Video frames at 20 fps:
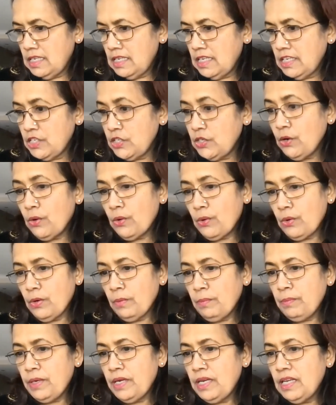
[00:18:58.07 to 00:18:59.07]

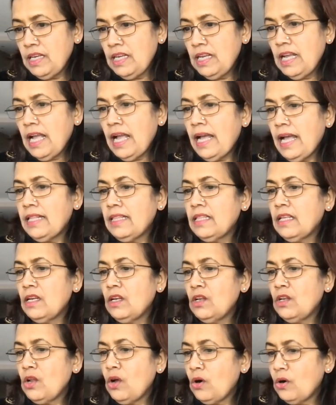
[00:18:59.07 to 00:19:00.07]
Europe and the
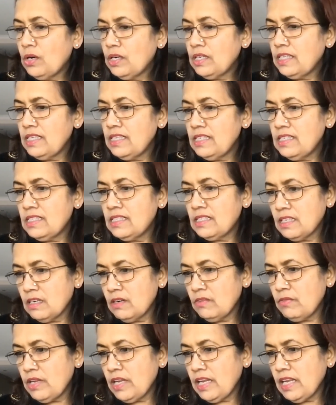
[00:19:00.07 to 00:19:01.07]
longest
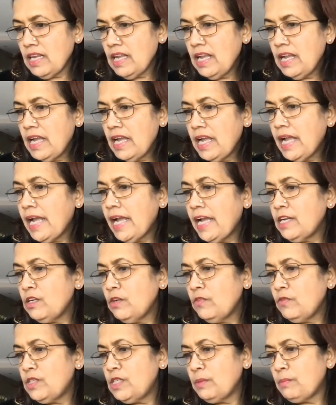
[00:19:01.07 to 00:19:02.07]
serving head
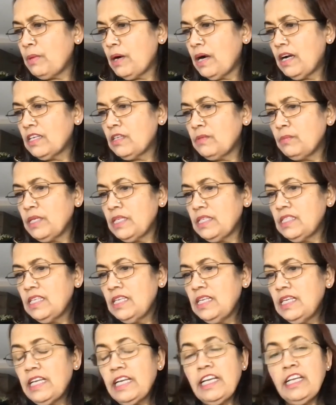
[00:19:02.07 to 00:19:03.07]
of department
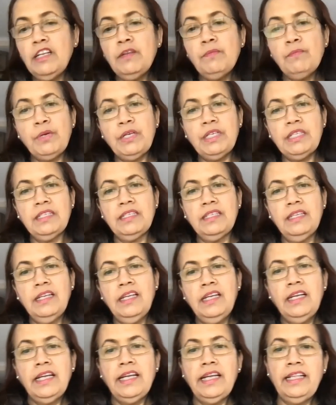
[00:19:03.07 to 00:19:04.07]
in
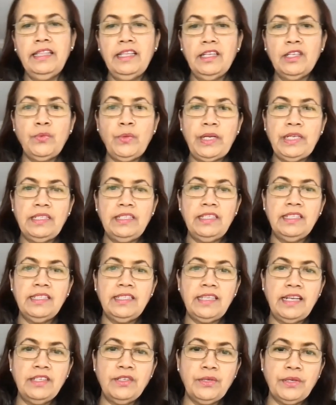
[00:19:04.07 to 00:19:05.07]
Britain in the 20th
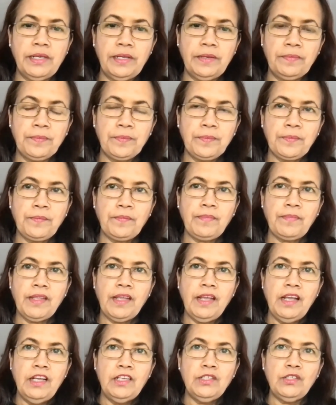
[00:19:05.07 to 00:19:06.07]
century.
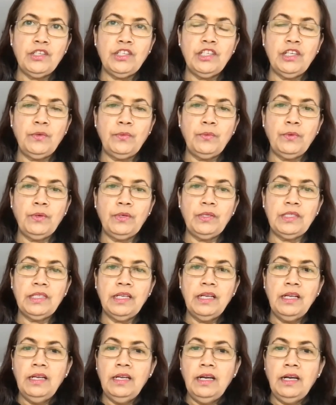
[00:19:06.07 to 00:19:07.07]
So she was
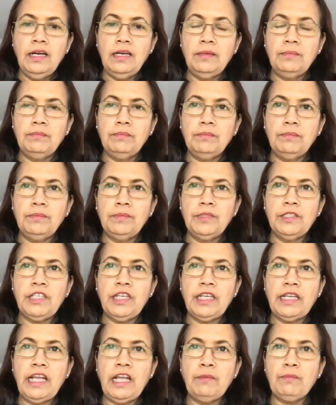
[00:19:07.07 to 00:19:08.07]

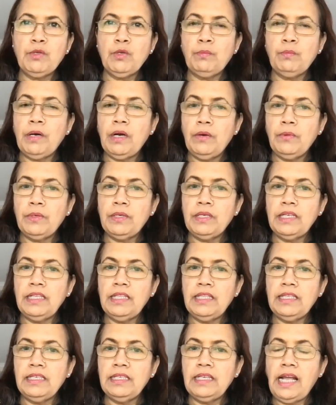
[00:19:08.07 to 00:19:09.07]
She came to power
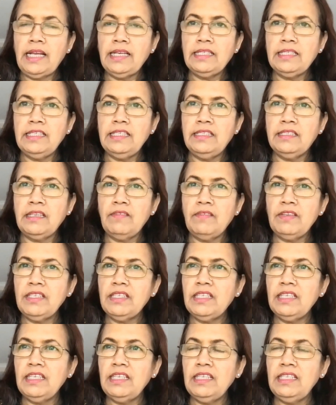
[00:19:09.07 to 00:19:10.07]
in the
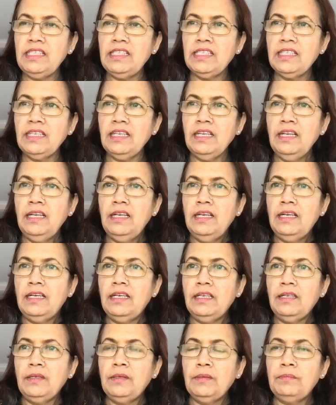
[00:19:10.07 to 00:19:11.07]
1970s,
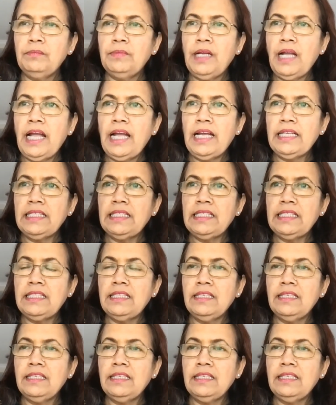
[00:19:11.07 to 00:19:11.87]
and